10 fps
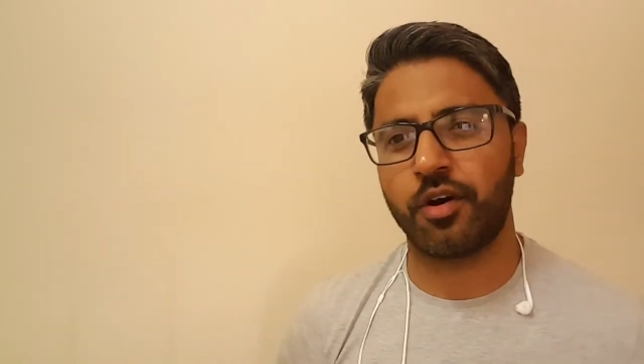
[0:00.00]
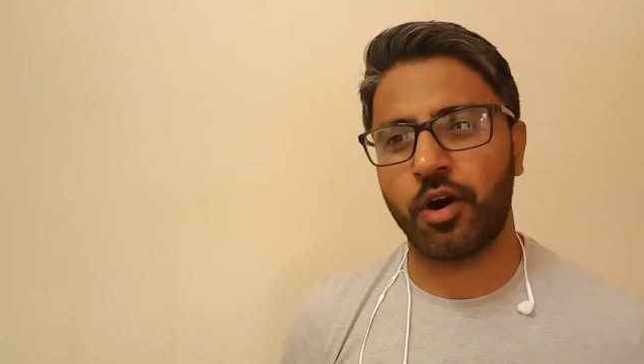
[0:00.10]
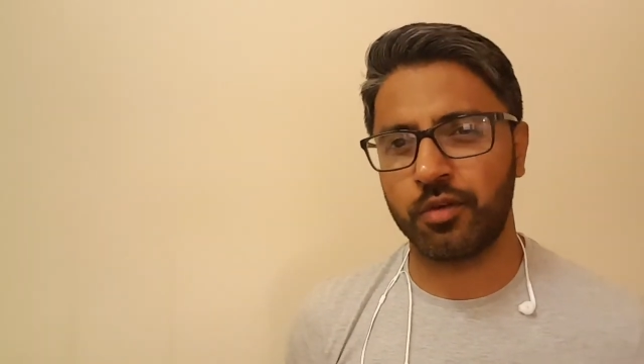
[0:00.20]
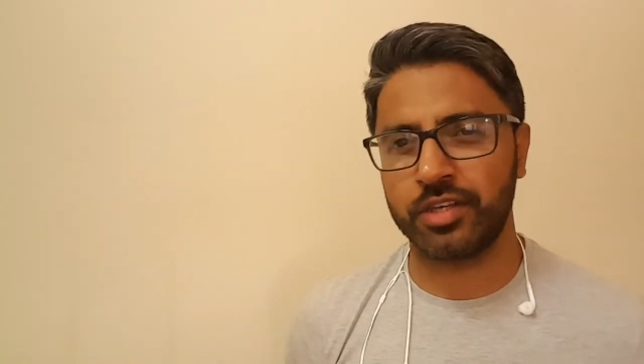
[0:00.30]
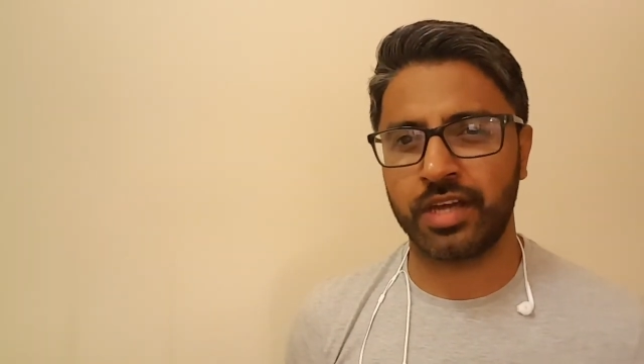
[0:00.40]

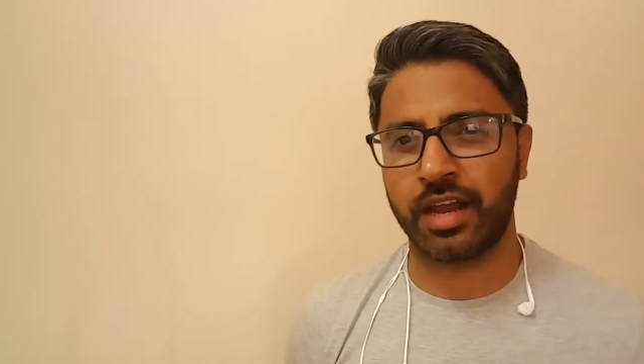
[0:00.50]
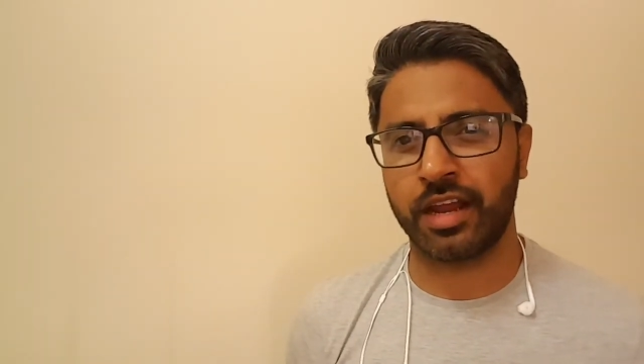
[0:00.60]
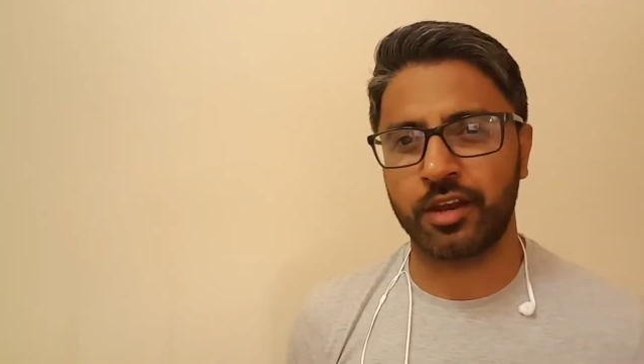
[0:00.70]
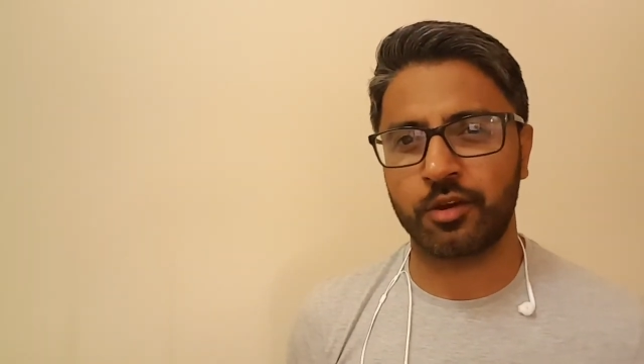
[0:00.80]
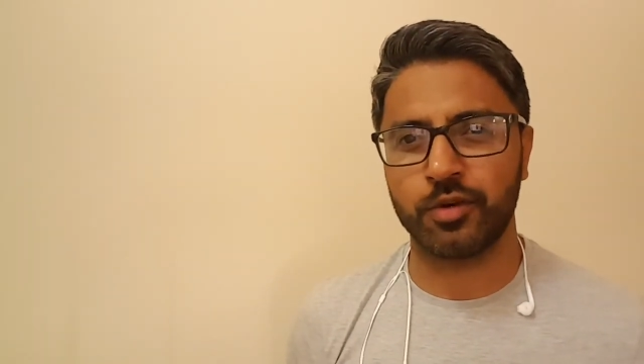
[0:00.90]
always
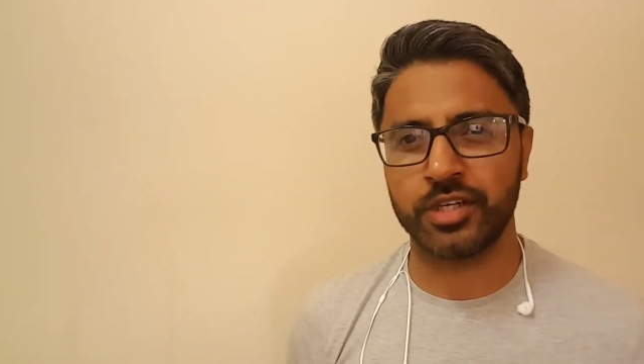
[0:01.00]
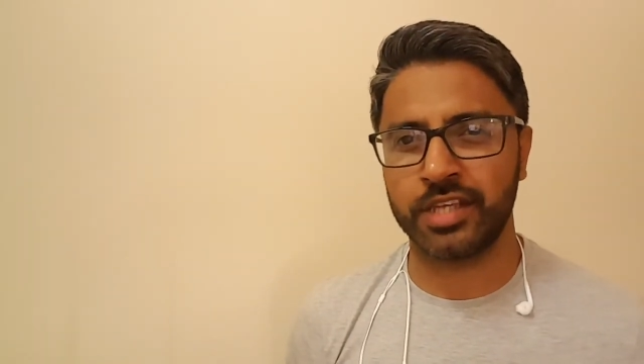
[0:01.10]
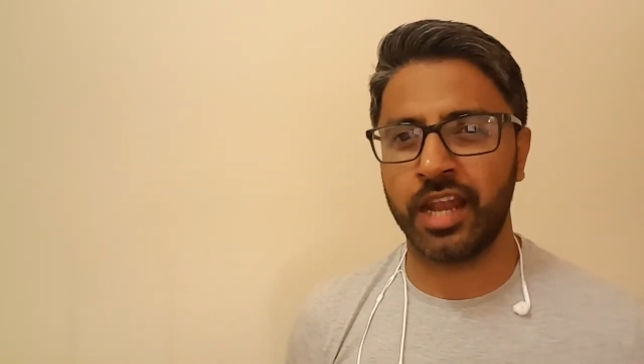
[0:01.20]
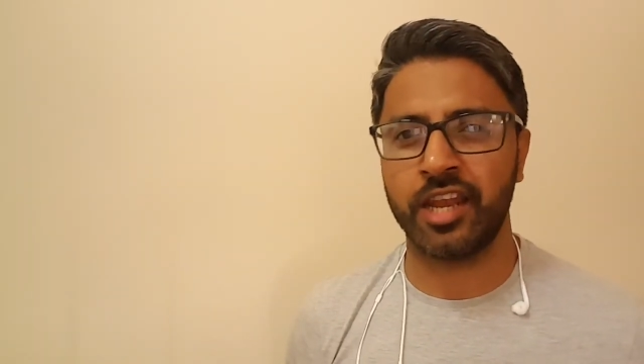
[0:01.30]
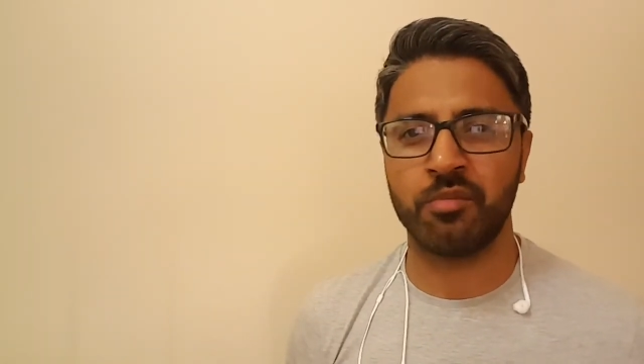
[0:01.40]
directed towards
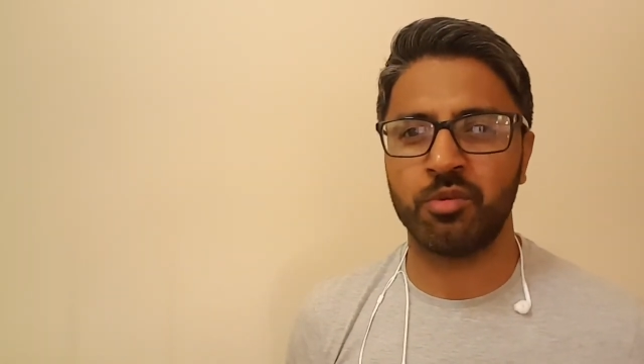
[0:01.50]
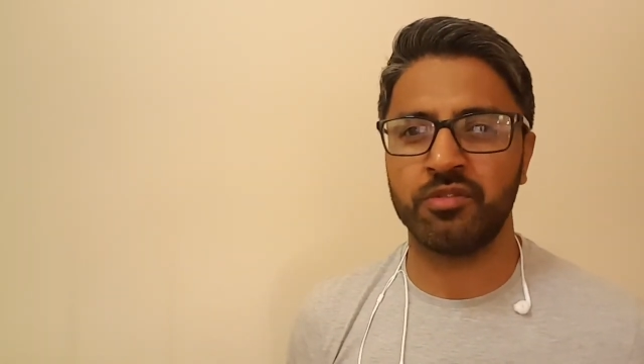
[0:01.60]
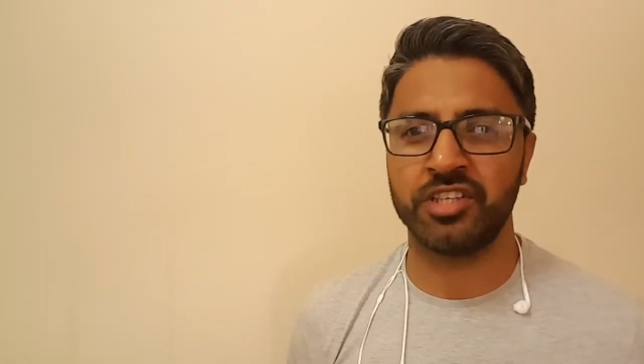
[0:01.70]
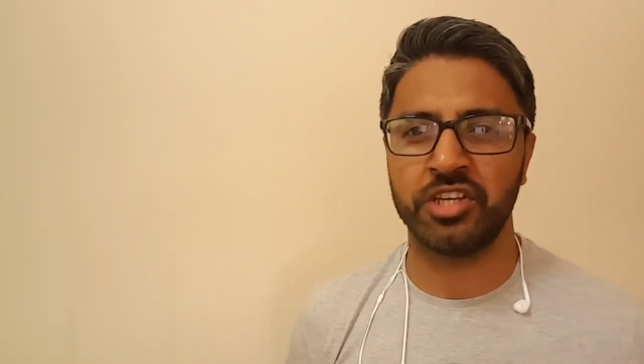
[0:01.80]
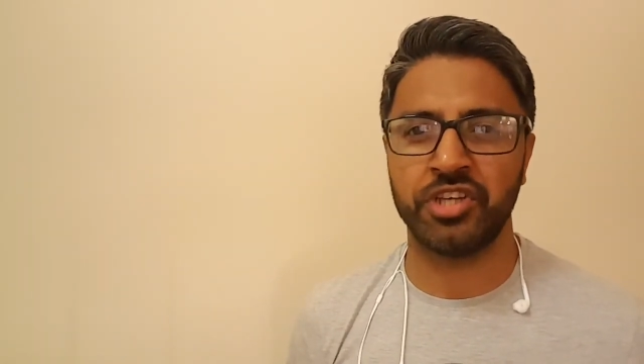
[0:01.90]
Indian
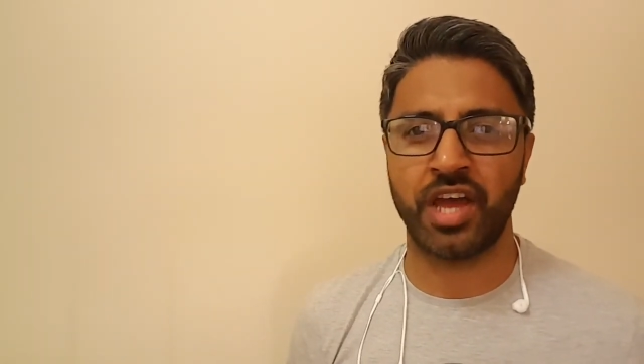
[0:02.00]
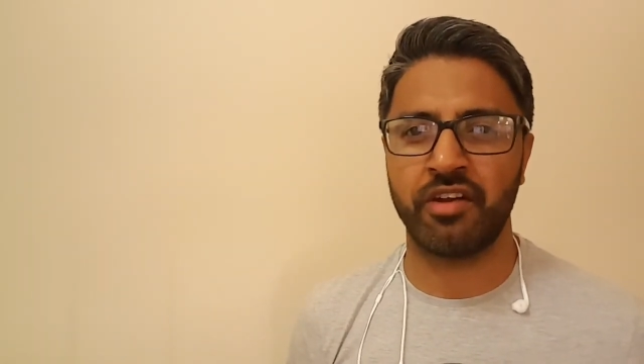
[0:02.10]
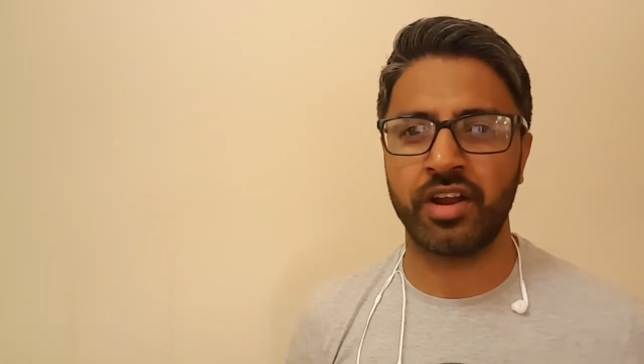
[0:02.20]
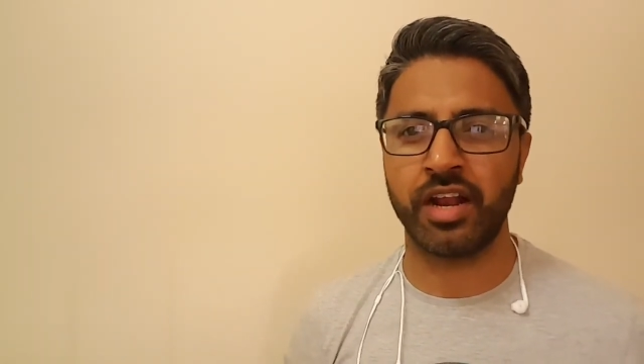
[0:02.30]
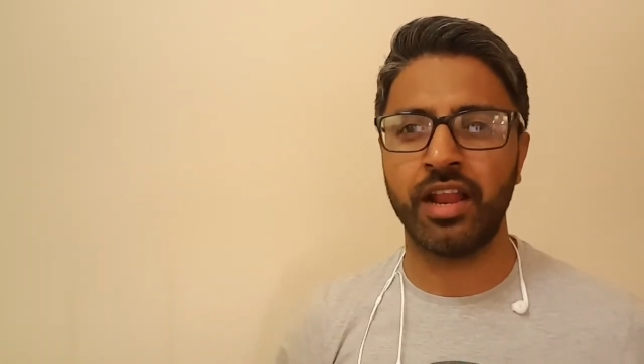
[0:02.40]
movies in
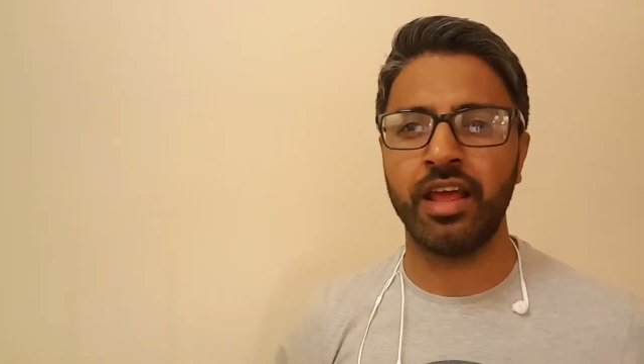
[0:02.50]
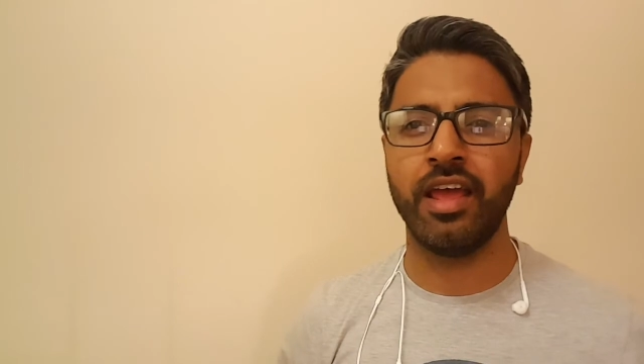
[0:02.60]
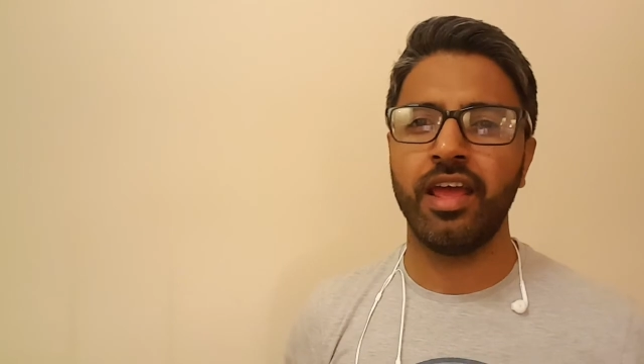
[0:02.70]
general